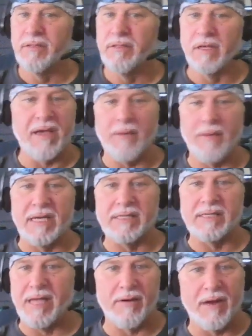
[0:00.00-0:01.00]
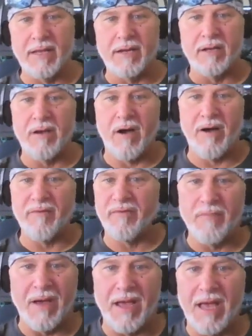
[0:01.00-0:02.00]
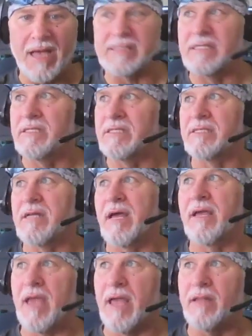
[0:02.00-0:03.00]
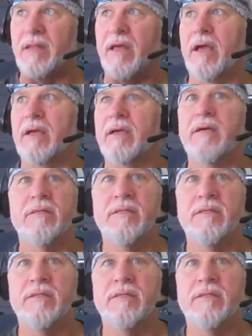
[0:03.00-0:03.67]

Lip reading: a couple days later, I get a call from my ex, and she's like, hey, look,